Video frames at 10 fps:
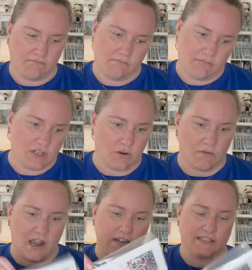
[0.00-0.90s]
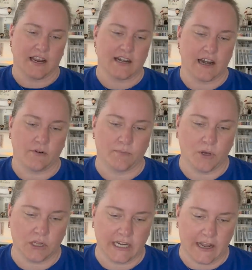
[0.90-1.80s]
So I decided I would
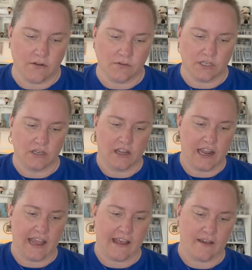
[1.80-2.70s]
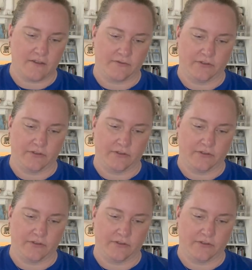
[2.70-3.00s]
pull it out. I have